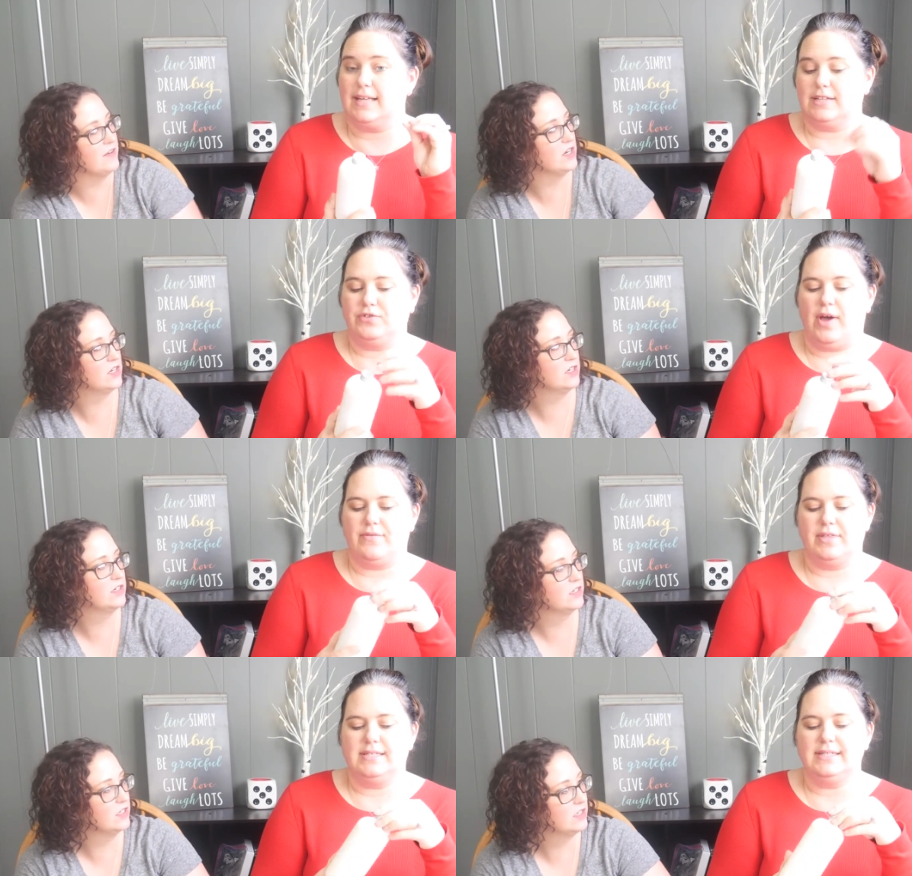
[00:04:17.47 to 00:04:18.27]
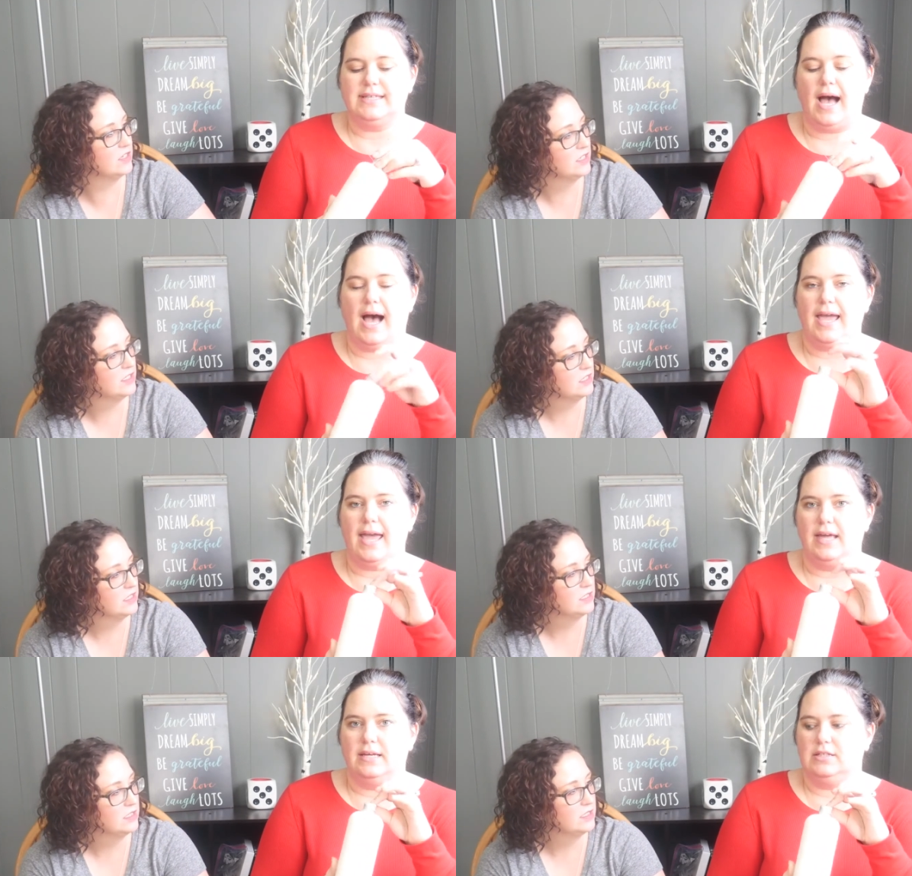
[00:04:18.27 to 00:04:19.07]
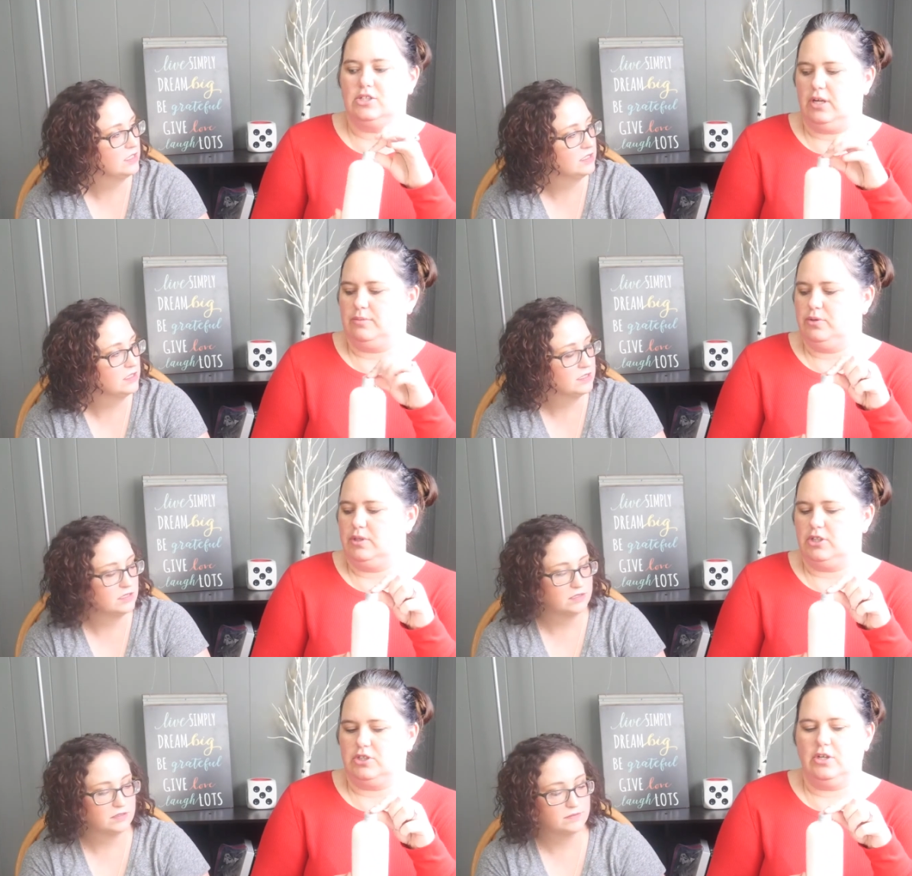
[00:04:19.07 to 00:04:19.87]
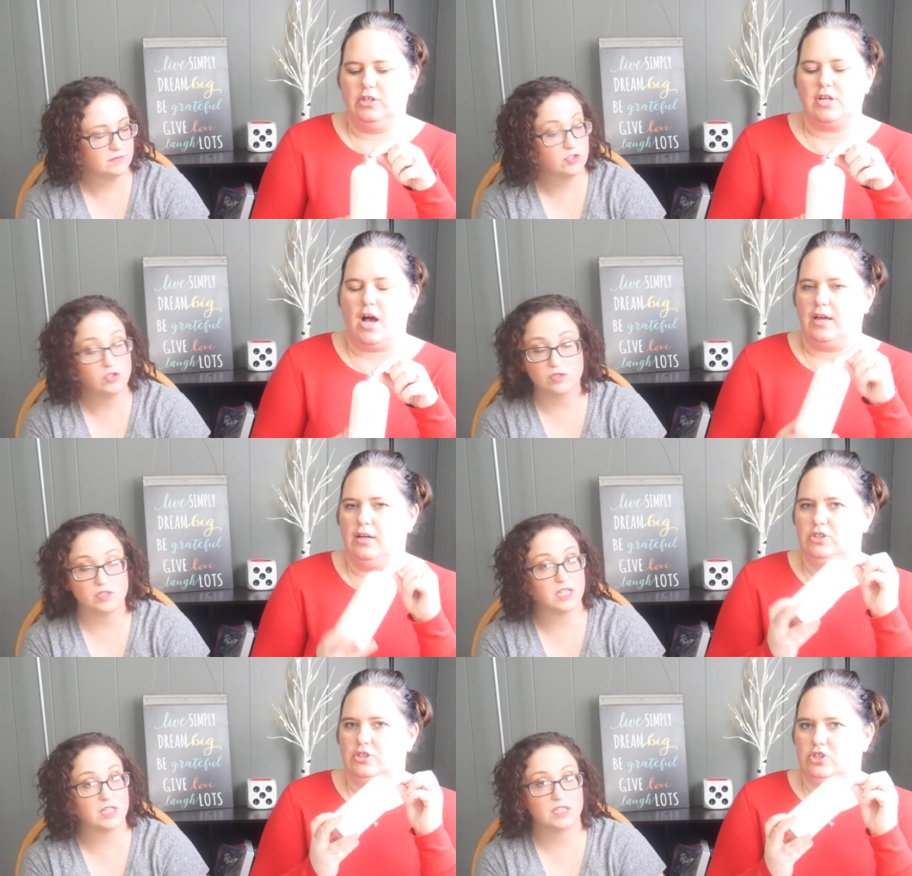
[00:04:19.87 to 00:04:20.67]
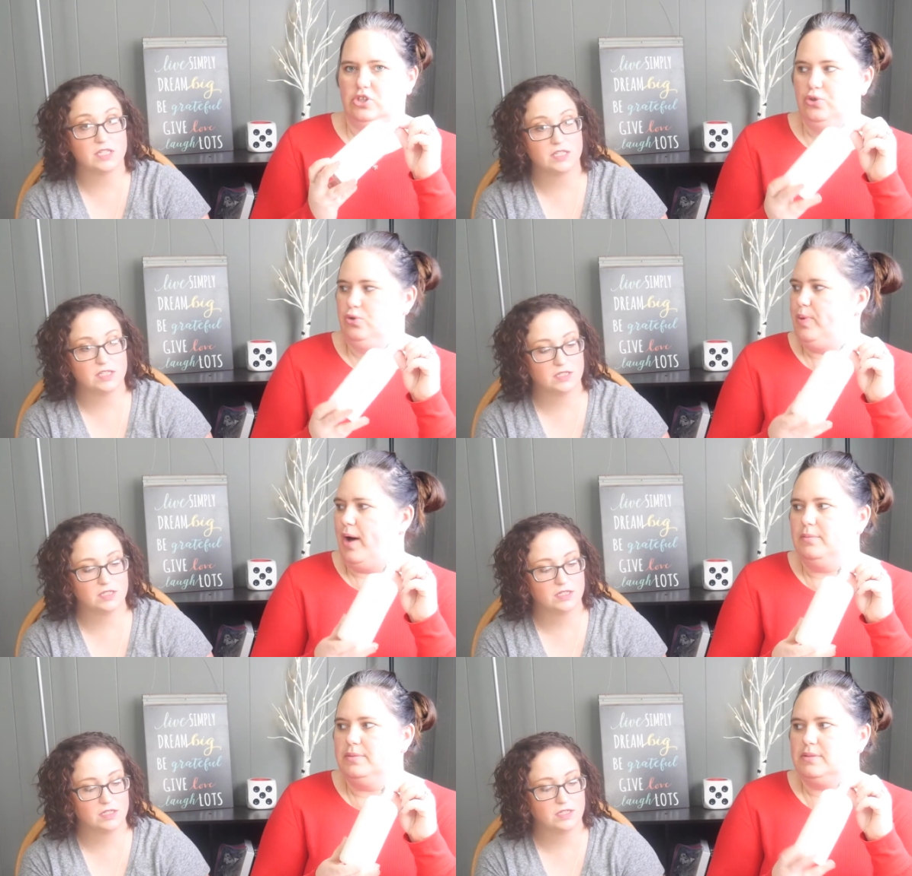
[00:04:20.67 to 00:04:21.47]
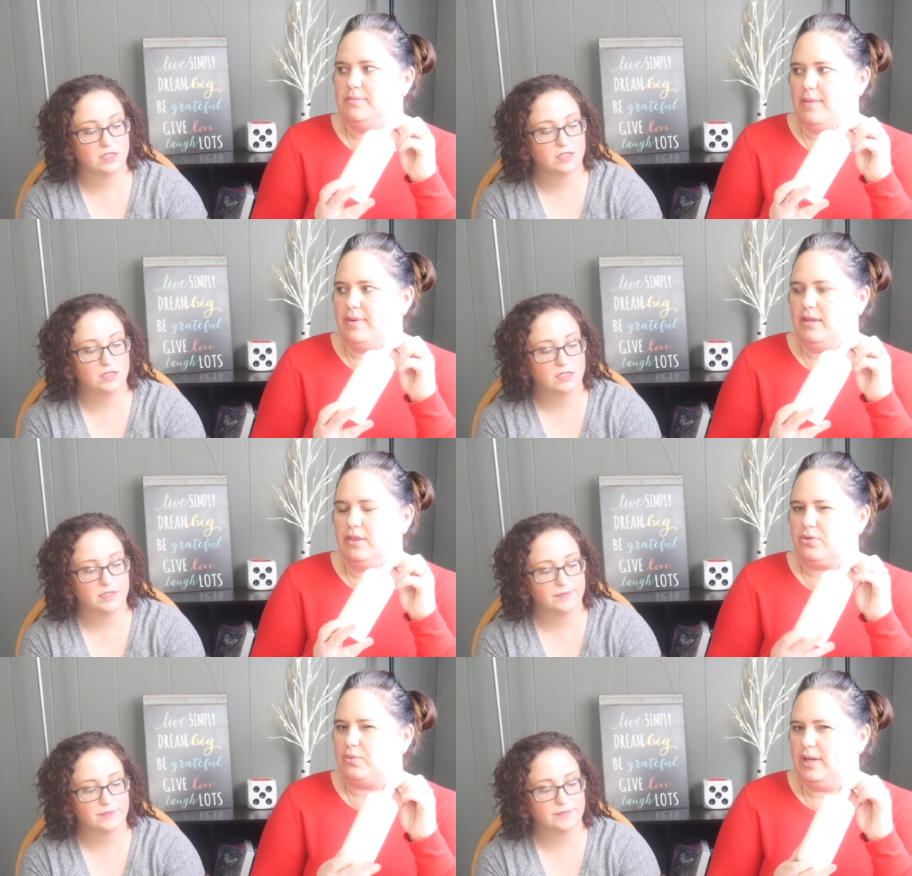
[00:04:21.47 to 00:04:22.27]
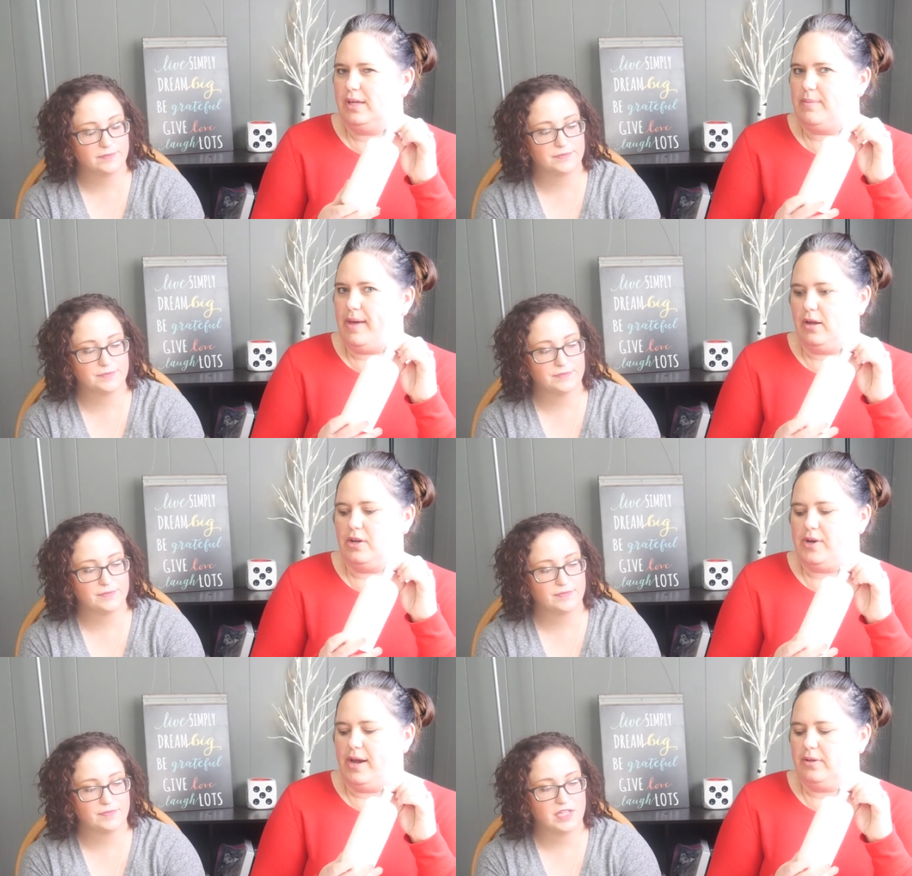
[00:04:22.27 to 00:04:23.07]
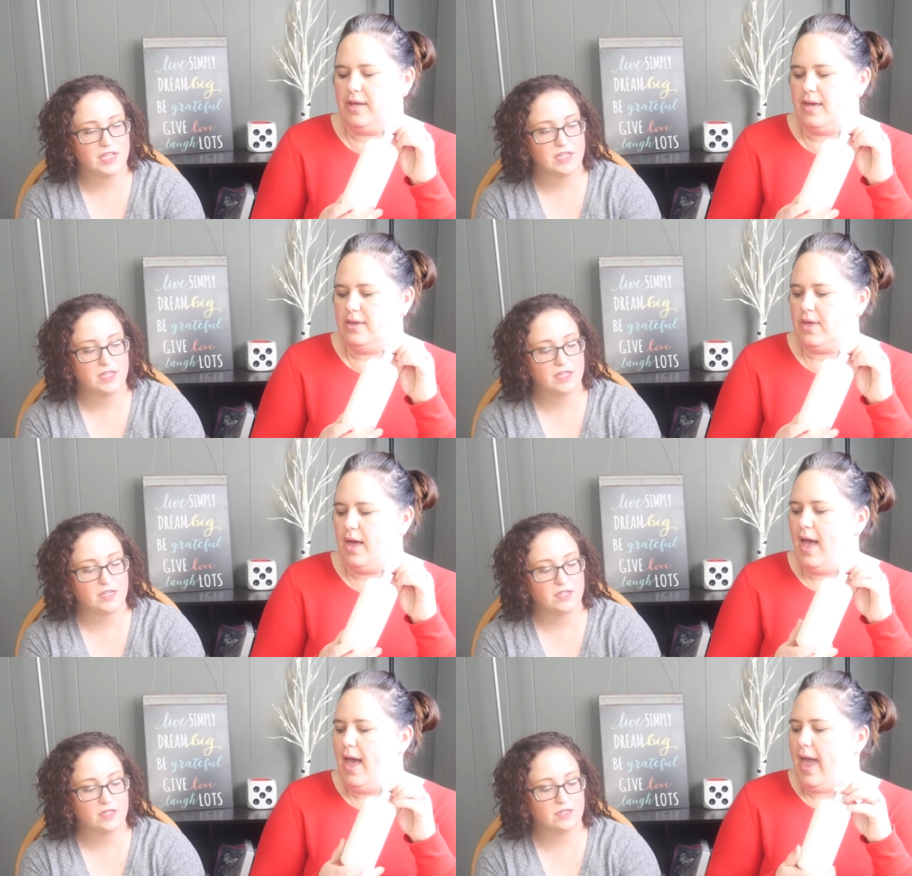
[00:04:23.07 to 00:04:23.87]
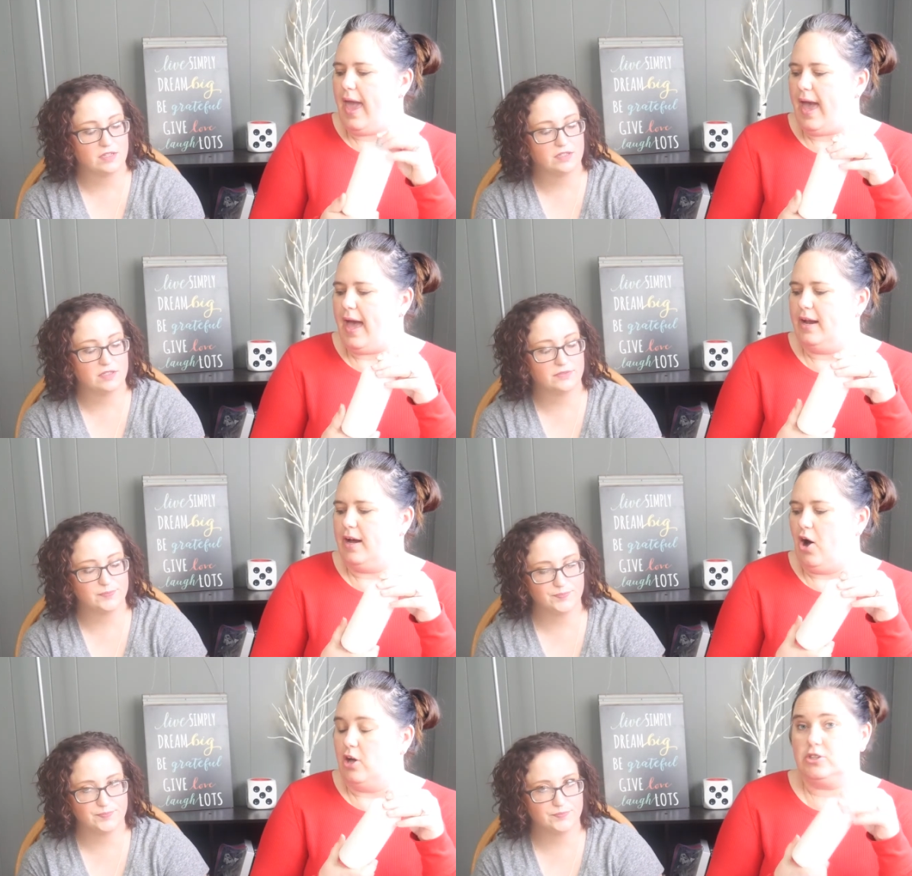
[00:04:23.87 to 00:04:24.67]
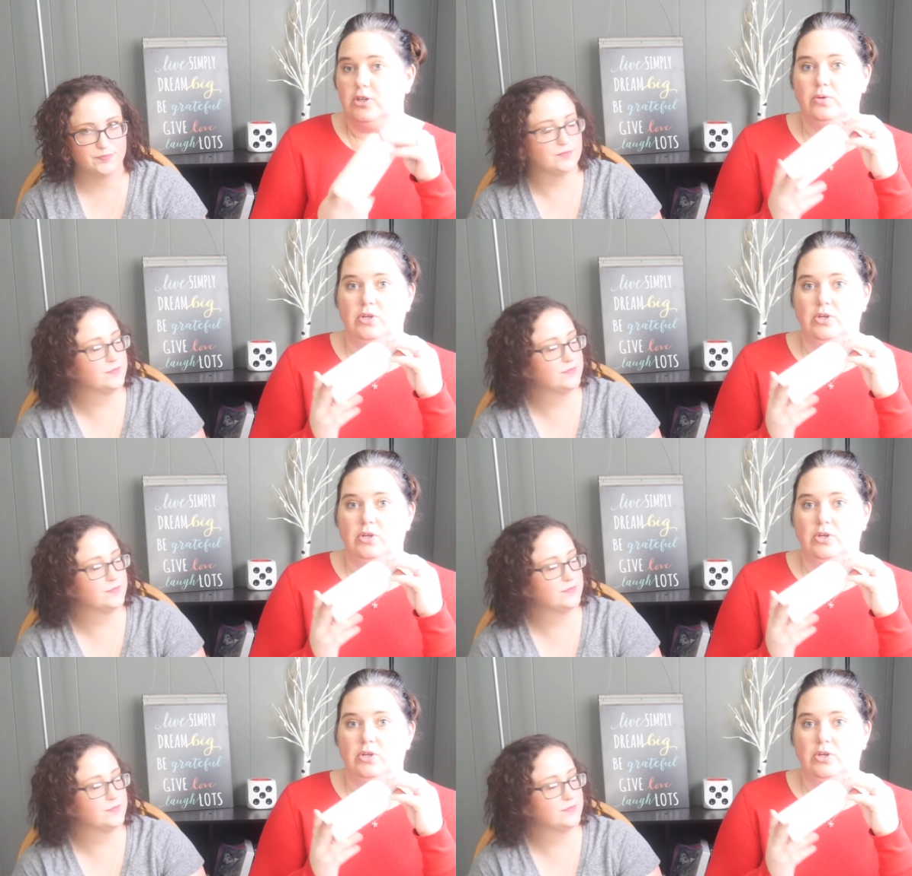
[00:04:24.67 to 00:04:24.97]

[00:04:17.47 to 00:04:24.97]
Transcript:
Speaker 1: does last forever. This is high end shampoo and conditioner. You're talking two pumps, maybe three, depending on your hair length. And also